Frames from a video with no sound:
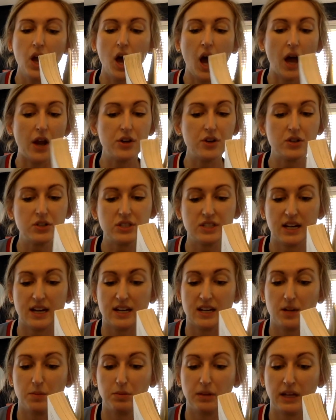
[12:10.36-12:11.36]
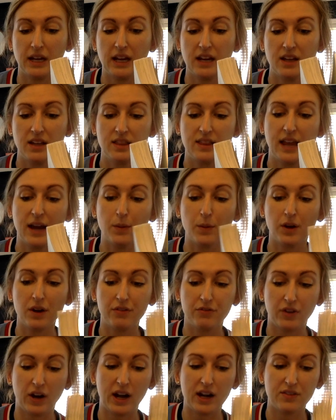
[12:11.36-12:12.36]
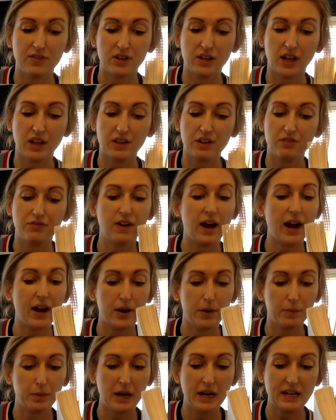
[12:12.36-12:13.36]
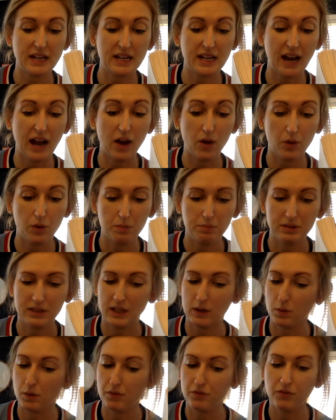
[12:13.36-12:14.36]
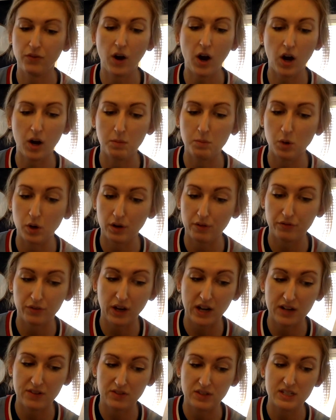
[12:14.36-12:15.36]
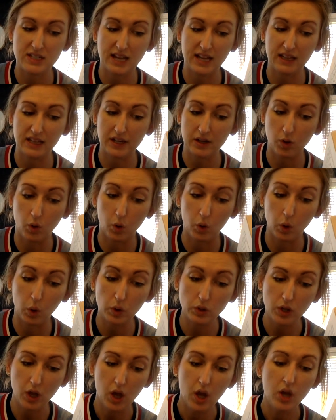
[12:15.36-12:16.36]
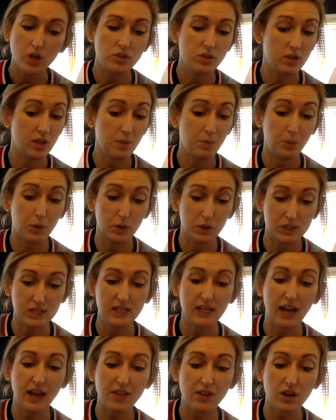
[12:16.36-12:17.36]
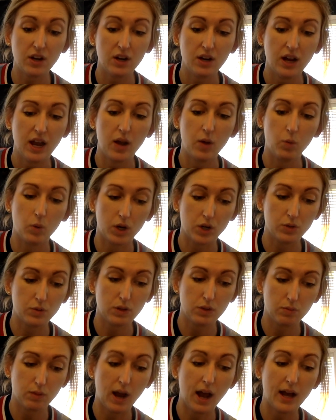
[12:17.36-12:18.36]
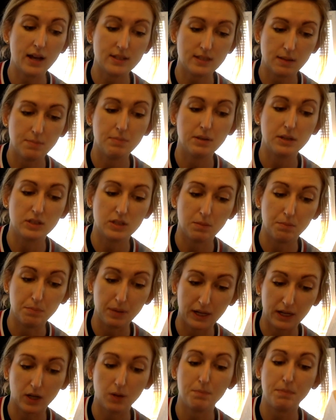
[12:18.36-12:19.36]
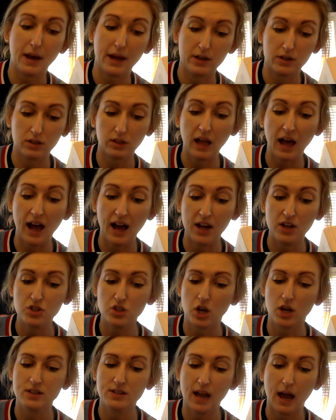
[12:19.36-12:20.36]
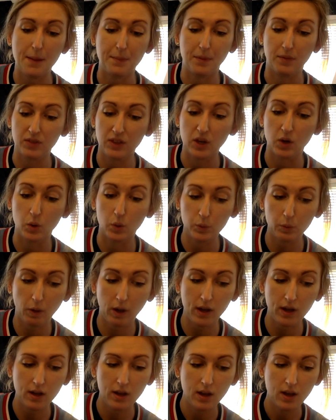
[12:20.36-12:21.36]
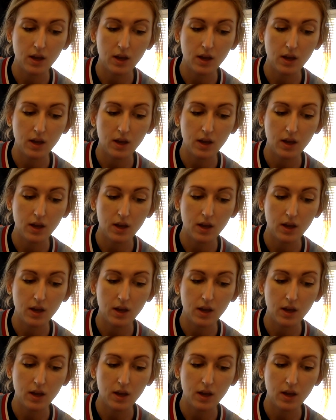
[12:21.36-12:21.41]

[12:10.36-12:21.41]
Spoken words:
Understandably, they were afraid of another fire breaking out, but they were far more afraid of the deadly cold. So they pulled together and worked with Roz and built a bigger, better lodge on top of the old one.